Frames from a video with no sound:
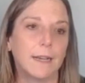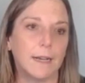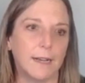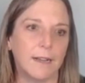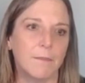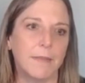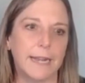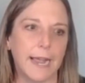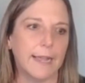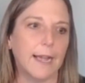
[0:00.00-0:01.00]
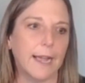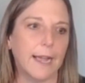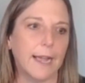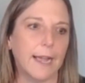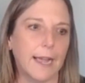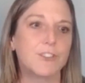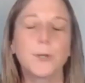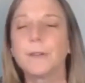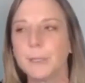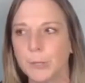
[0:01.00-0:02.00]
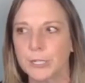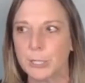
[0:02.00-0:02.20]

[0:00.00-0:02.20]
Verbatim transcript: Um, and I, mm-hmm. I have a chapter